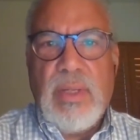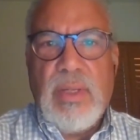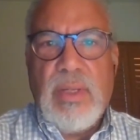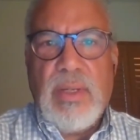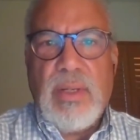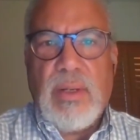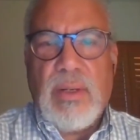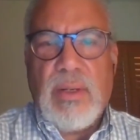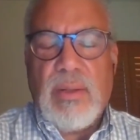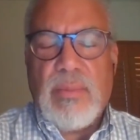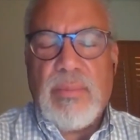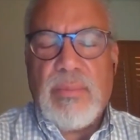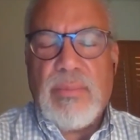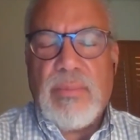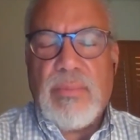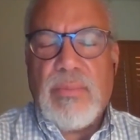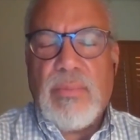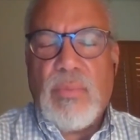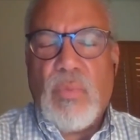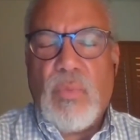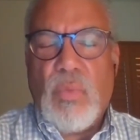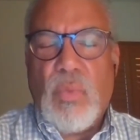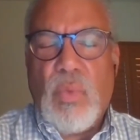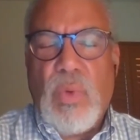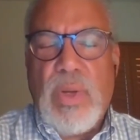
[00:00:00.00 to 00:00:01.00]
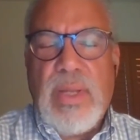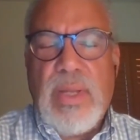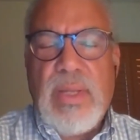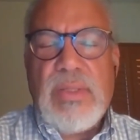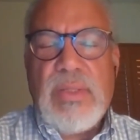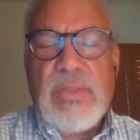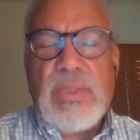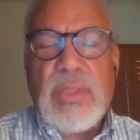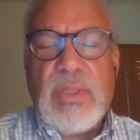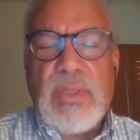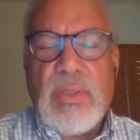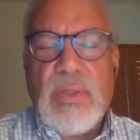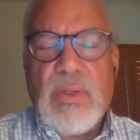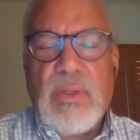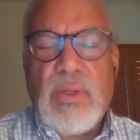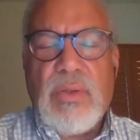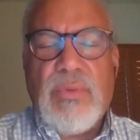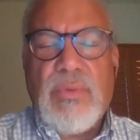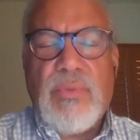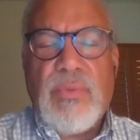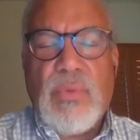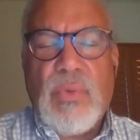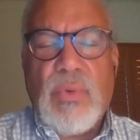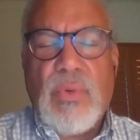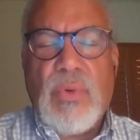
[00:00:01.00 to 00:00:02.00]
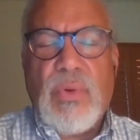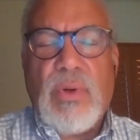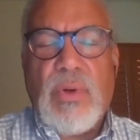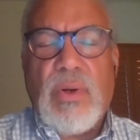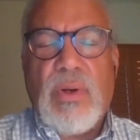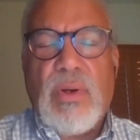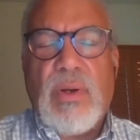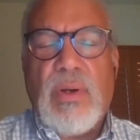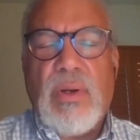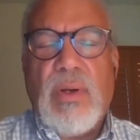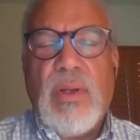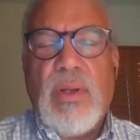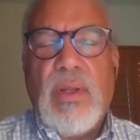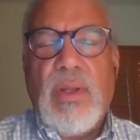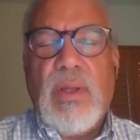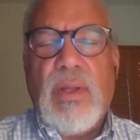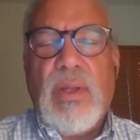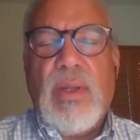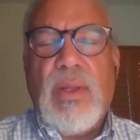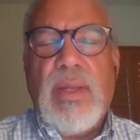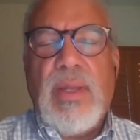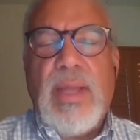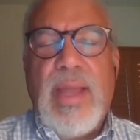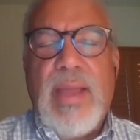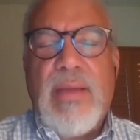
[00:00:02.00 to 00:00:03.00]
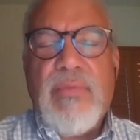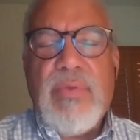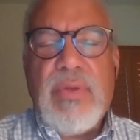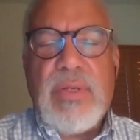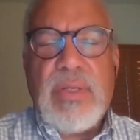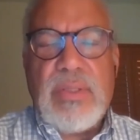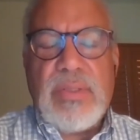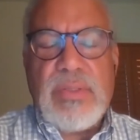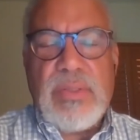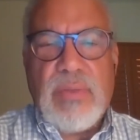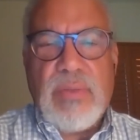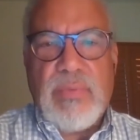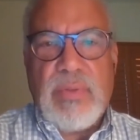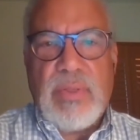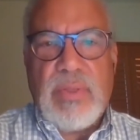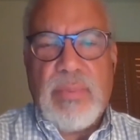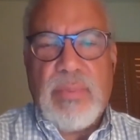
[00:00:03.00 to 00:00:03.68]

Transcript: um, ways to look for evidence of,